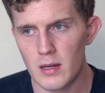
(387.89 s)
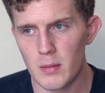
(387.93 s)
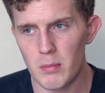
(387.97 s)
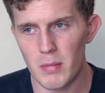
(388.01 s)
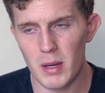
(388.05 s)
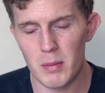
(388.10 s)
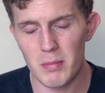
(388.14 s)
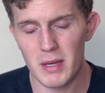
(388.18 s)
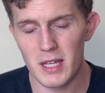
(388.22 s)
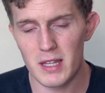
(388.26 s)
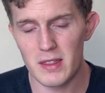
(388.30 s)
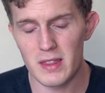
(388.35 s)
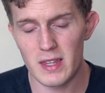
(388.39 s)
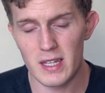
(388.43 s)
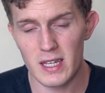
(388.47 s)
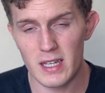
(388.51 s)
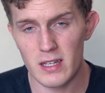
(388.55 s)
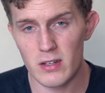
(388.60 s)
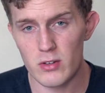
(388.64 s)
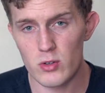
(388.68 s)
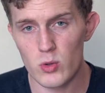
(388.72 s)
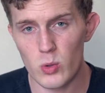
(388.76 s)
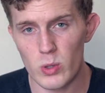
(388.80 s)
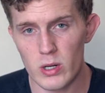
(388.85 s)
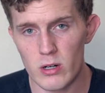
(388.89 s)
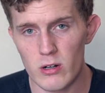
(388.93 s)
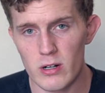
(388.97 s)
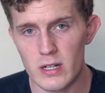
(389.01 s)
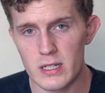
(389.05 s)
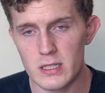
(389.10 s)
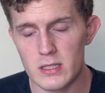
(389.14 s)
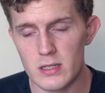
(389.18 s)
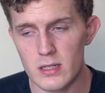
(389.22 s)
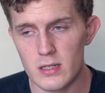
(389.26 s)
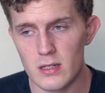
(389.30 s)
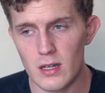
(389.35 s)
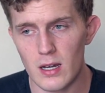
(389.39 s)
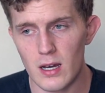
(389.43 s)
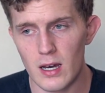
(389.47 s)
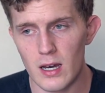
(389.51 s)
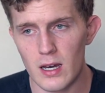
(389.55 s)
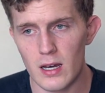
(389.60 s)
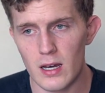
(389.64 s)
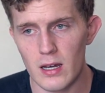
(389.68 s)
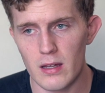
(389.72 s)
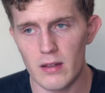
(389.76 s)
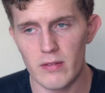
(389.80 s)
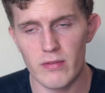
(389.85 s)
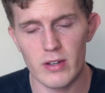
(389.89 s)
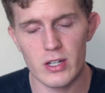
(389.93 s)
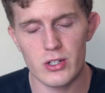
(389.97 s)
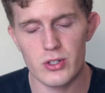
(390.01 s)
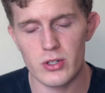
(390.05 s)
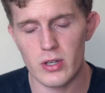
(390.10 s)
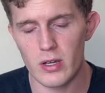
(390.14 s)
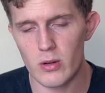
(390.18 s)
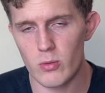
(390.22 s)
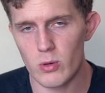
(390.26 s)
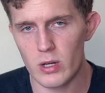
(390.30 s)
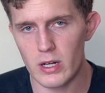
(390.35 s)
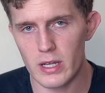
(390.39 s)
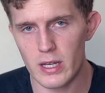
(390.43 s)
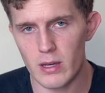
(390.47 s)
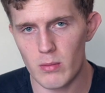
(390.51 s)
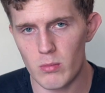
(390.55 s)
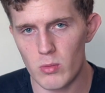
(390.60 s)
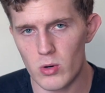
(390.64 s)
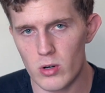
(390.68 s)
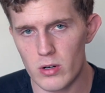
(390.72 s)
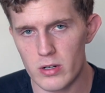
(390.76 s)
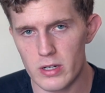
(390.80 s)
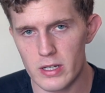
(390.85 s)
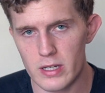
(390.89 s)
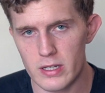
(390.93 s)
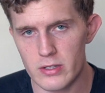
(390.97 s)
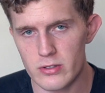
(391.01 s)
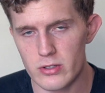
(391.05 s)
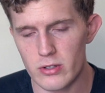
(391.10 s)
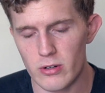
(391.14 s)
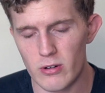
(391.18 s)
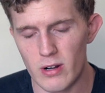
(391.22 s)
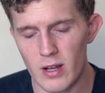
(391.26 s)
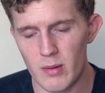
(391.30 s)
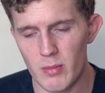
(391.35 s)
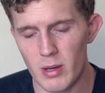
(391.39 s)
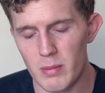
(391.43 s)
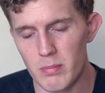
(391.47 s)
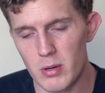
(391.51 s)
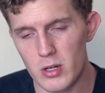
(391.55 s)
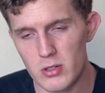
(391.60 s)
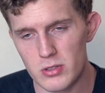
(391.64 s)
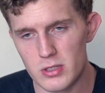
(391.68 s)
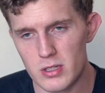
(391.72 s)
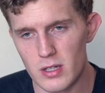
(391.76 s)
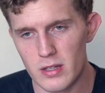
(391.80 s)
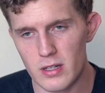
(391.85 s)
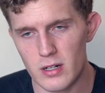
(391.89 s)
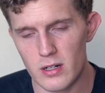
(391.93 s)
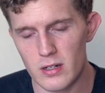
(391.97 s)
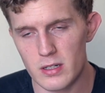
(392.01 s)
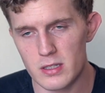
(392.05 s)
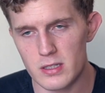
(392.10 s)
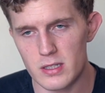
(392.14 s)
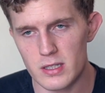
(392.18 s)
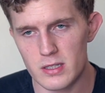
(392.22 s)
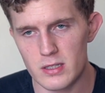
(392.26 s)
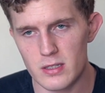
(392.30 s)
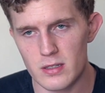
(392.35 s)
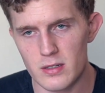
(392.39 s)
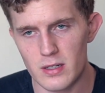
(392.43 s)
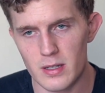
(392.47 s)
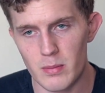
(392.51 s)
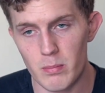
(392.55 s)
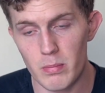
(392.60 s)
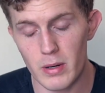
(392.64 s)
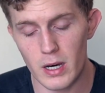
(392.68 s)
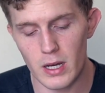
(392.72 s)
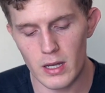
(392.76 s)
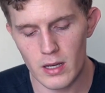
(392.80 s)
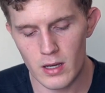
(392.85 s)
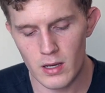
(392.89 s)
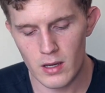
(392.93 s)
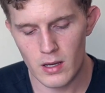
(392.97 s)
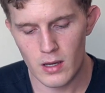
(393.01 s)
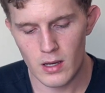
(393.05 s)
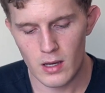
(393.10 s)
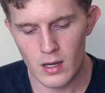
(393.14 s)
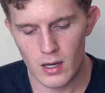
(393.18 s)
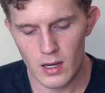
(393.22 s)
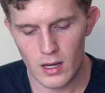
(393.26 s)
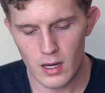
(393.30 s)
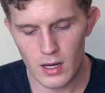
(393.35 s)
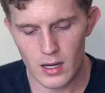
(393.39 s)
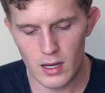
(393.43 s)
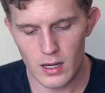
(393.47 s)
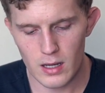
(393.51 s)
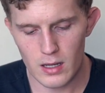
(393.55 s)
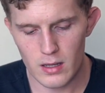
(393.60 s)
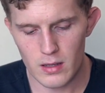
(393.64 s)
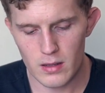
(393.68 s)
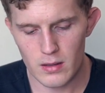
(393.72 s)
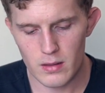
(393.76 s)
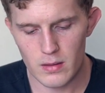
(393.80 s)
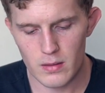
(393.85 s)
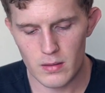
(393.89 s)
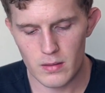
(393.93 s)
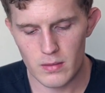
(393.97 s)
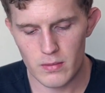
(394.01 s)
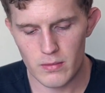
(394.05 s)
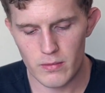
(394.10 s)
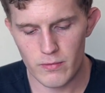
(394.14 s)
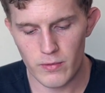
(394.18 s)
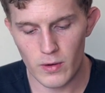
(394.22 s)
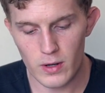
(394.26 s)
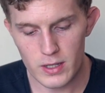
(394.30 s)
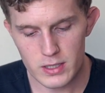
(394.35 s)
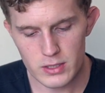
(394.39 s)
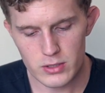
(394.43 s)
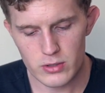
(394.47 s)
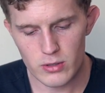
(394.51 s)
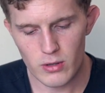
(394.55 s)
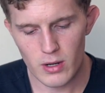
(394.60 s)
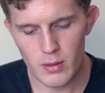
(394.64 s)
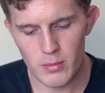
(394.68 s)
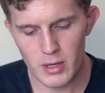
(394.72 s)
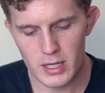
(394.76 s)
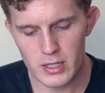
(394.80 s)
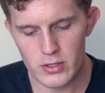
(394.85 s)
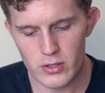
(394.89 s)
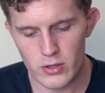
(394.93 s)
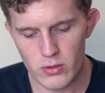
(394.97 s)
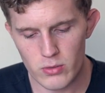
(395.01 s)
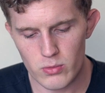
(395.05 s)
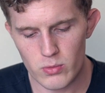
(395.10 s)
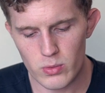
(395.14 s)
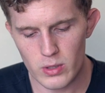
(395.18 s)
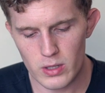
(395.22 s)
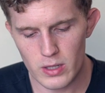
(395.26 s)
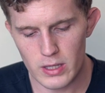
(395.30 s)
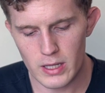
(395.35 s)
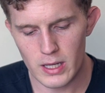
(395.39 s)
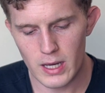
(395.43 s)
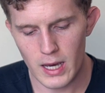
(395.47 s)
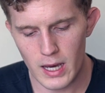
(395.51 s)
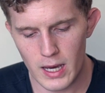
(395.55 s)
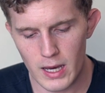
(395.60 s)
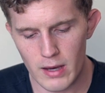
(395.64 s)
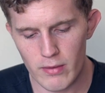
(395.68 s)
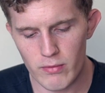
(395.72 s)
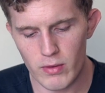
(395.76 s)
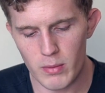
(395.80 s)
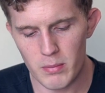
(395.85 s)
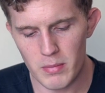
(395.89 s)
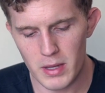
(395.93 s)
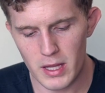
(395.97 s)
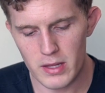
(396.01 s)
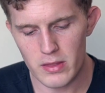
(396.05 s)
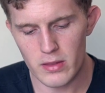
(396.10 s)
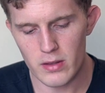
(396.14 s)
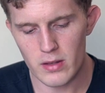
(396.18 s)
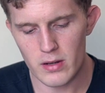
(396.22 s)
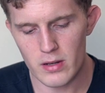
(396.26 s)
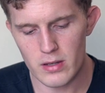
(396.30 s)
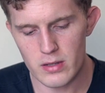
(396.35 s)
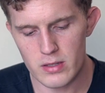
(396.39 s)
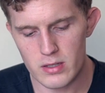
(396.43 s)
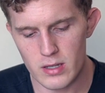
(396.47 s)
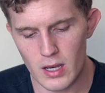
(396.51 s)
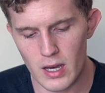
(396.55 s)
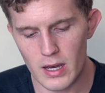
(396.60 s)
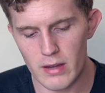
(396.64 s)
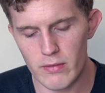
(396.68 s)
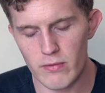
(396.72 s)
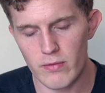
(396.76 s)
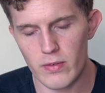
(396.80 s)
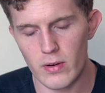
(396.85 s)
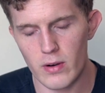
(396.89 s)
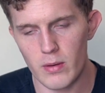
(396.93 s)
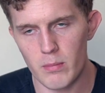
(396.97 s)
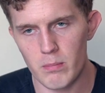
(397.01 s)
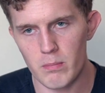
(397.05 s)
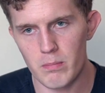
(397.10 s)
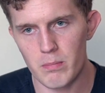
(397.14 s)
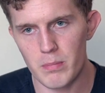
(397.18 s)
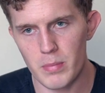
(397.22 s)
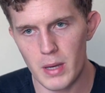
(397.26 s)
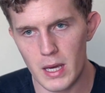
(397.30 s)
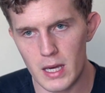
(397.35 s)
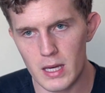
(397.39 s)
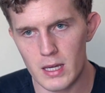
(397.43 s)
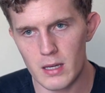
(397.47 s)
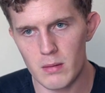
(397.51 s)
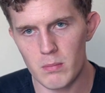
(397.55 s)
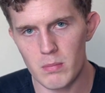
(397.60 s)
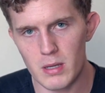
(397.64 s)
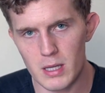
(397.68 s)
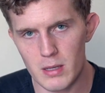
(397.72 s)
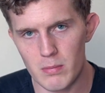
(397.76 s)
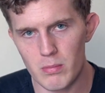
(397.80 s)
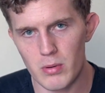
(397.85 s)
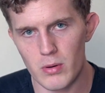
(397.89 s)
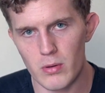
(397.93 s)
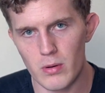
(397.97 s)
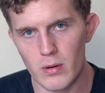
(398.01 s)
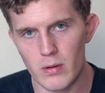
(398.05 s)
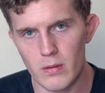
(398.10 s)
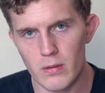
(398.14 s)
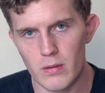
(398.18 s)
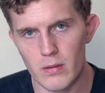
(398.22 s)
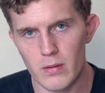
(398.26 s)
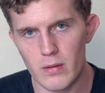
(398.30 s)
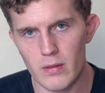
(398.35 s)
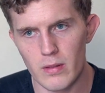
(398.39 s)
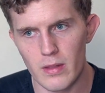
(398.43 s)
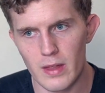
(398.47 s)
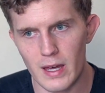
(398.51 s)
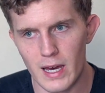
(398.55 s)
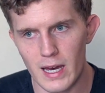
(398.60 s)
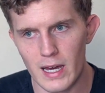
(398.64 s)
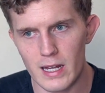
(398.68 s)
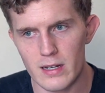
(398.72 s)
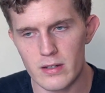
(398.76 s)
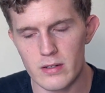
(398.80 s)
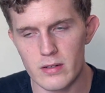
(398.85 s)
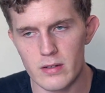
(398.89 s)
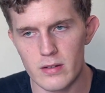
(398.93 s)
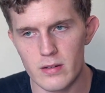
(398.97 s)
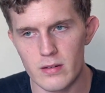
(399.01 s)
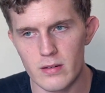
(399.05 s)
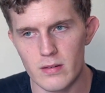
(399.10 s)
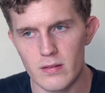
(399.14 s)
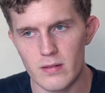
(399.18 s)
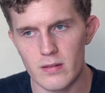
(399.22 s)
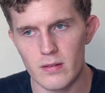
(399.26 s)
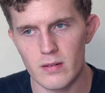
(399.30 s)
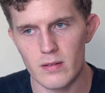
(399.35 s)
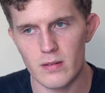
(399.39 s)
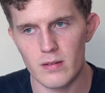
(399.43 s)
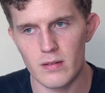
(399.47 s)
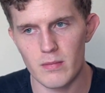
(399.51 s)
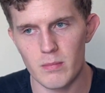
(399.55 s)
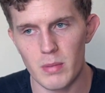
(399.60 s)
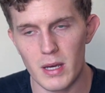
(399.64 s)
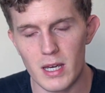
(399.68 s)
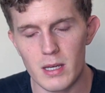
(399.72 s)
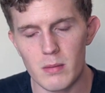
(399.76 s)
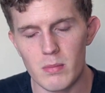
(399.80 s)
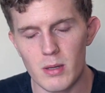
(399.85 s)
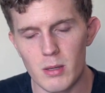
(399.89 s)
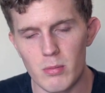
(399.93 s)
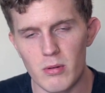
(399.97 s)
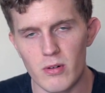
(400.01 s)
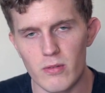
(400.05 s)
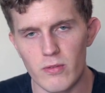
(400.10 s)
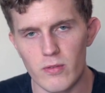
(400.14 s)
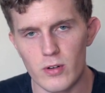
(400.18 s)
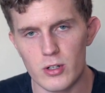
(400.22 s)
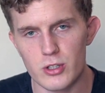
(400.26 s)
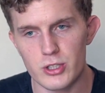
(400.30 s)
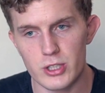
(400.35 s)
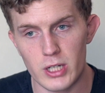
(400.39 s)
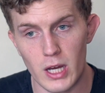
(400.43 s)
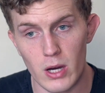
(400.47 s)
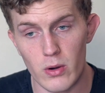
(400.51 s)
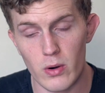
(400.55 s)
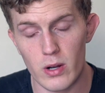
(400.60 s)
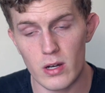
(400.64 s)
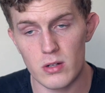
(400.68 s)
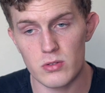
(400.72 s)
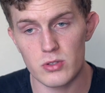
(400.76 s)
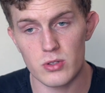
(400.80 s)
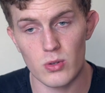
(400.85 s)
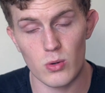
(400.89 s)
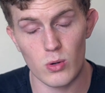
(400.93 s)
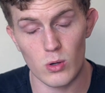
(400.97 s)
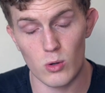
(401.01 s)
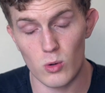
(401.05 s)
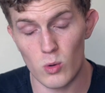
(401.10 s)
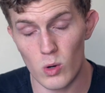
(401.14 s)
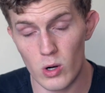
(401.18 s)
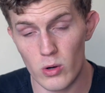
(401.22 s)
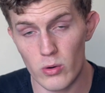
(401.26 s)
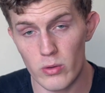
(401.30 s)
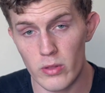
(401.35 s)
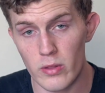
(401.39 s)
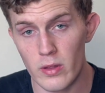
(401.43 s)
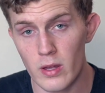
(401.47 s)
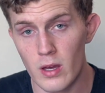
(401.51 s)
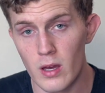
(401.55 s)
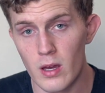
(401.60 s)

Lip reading: my main thing. Twitter is. Eventually I want to get more into Instagram. I post on there consistently, but for Instagram, I don't really have a method aside from paying people for shout outs or growth